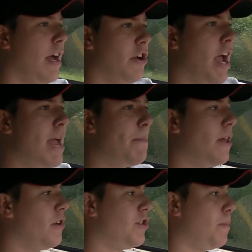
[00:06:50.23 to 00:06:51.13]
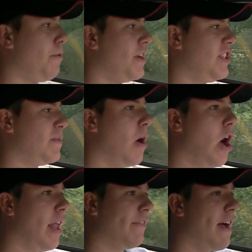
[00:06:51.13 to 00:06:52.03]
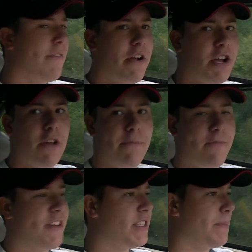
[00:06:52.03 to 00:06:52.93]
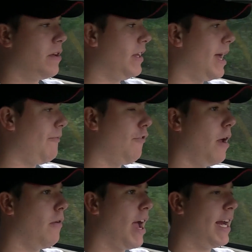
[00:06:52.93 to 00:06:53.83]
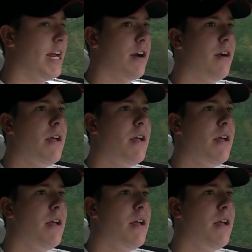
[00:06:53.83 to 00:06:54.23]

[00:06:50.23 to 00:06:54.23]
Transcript: Your A-pillars are pretty small. I've got very good visibility up front right here.